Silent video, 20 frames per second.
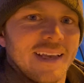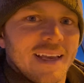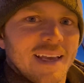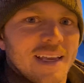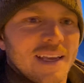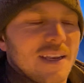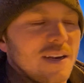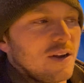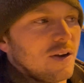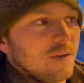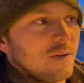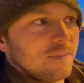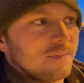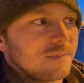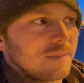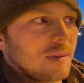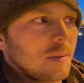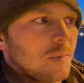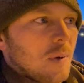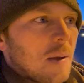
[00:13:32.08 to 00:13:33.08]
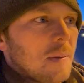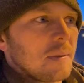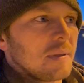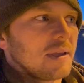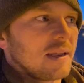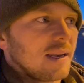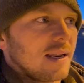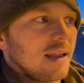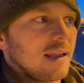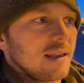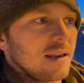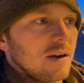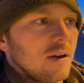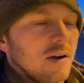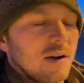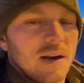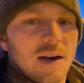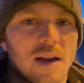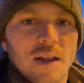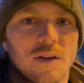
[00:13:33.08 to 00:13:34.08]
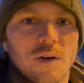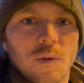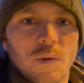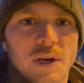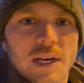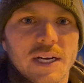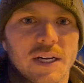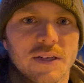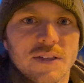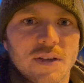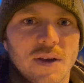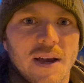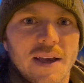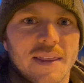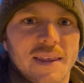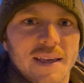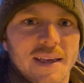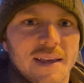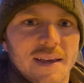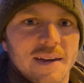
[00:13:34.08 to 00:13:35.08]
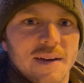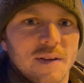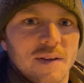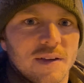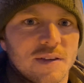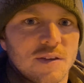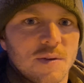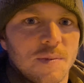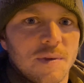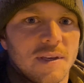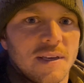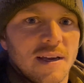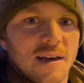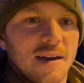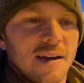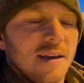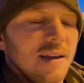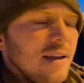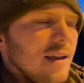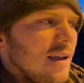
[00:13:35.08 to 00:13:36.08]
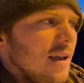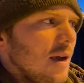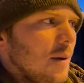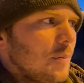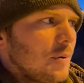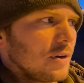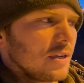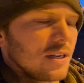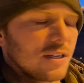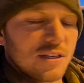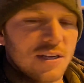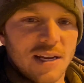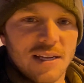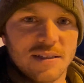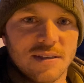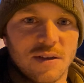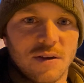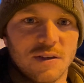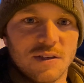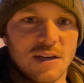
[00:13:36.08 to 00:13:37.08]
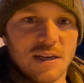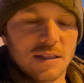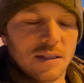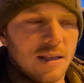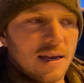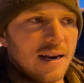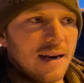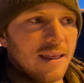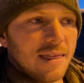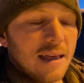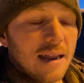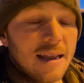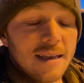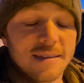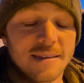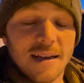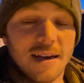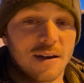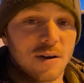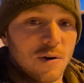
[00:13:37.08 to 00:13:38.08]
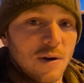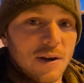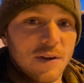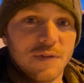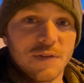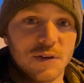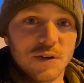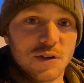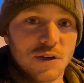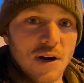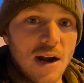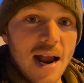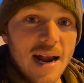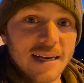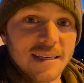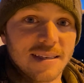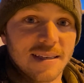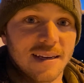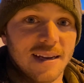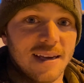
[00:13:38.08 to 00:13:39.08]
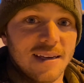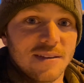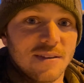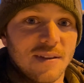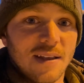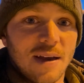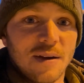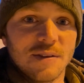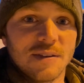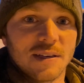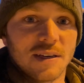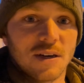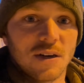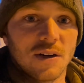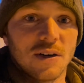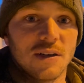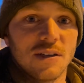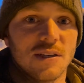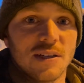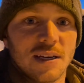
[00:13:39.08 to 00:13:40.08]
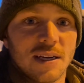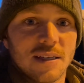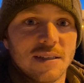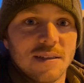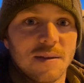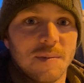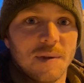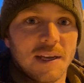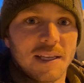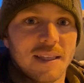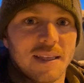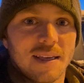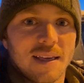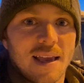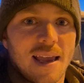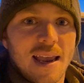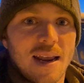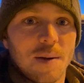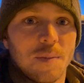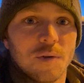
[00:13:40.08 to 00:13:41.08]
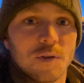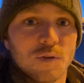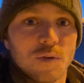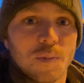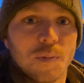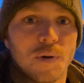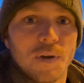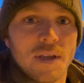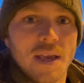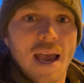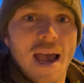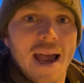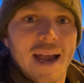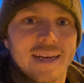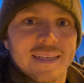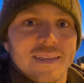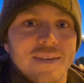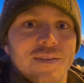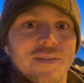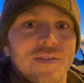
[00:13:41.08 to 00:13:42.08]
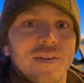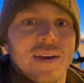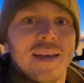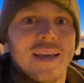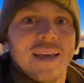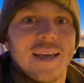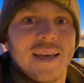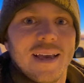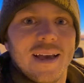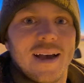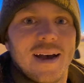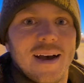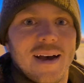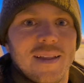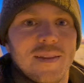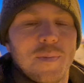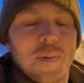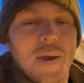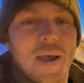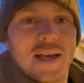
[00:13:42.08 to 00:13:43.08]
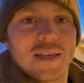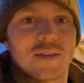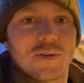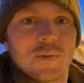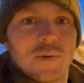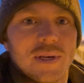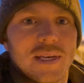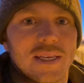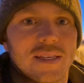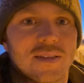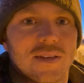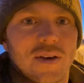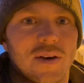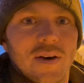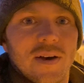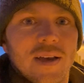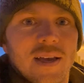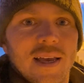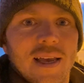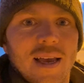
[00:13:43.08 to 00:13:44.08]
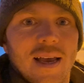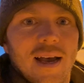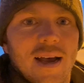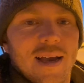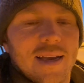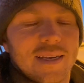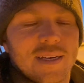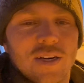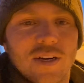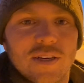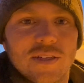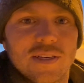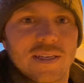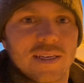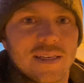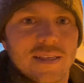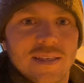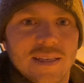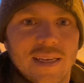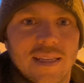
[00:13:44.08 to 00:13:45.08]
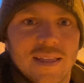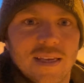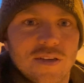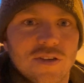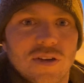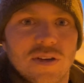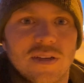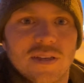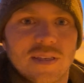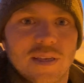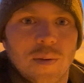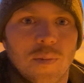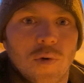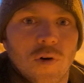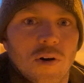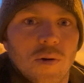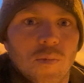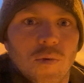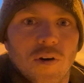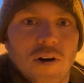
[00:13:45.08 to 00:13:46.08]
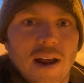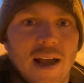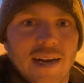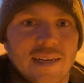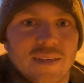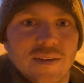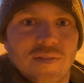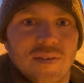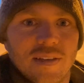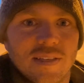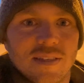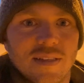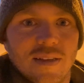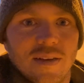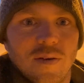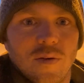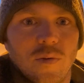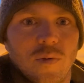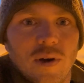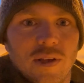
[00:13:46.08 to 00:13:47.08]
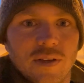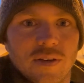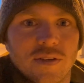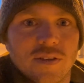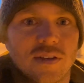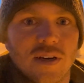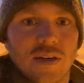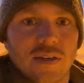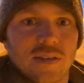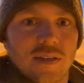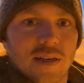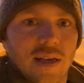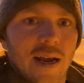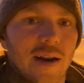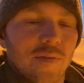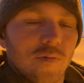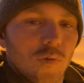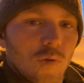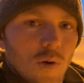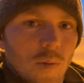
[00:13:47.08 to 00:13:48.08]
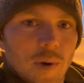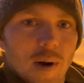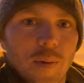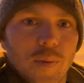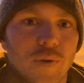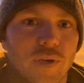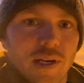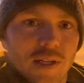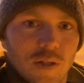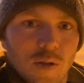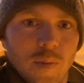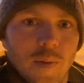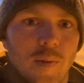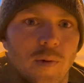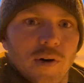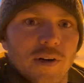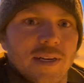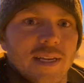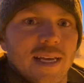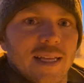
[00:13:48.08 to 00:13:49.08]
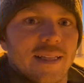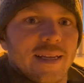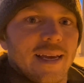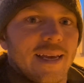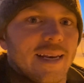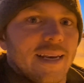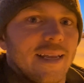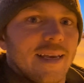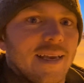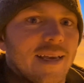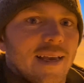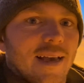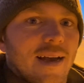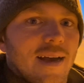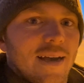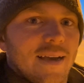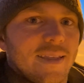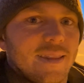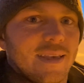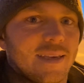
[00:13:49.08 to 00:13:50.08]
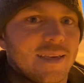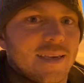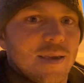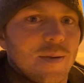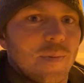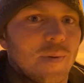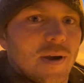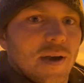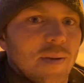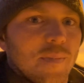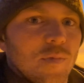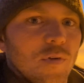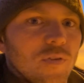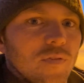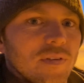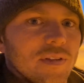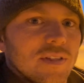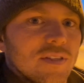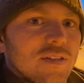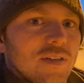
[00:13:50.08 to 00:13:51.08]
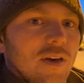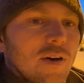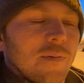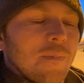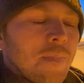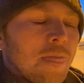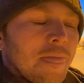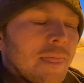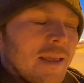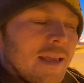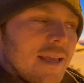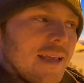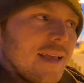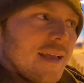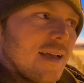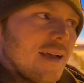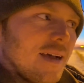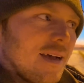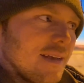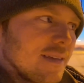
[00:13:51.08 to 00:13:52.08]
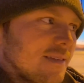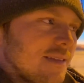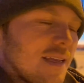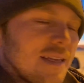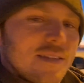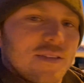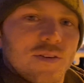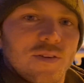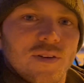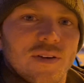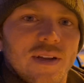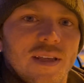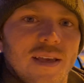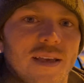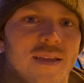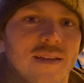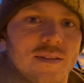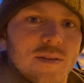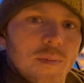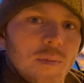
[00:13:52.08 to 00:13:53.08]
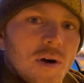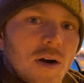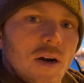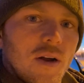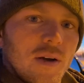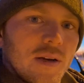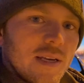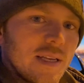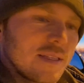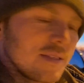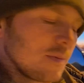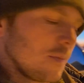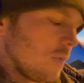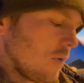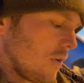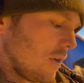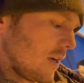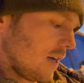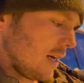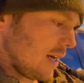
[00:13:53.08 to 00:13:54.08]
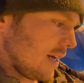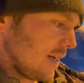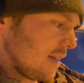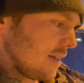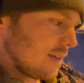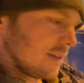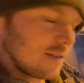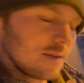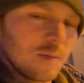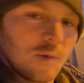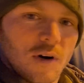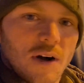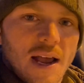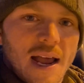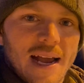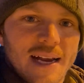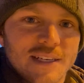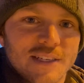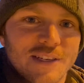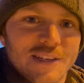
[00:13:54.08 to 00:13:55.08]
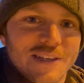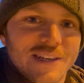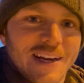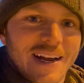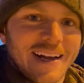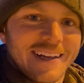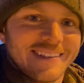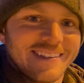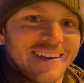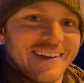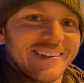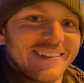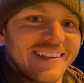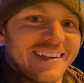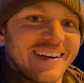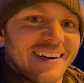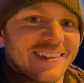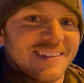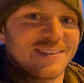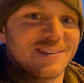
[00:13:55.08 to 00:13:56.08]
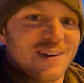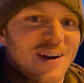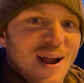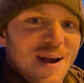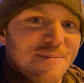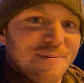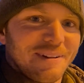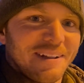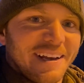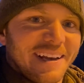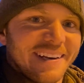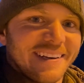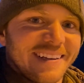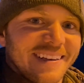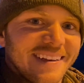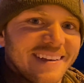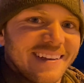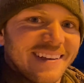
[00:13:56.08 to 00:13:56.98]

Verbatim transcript: you know, probably, uh, you know, in another week or so, I think it, it should be a, a, pretty good chance to go and check the line. I thought I saw quite a few tracks today, so that was encouraging. It seemed like the animals were pretty active uh, the past week, so uh, encouraging to see, and they should just get more and more active as the weather starts to kind of warm up. We get a little bit more daylight, uh, and they keep on moving. So stay tuned. Tomorrow I'll get some more some more action shots out there on the trap line.